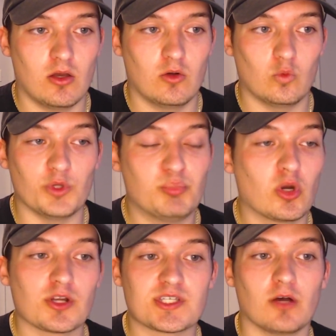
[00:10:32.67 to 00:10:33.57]
we put
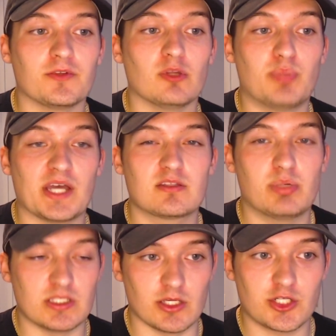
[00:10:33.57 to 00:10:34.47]
ourselves in the best
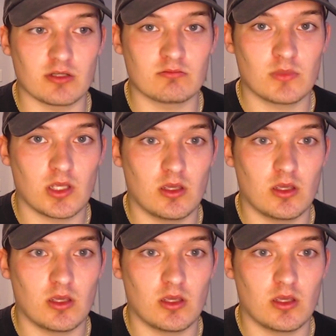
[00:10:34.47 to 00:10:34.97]
position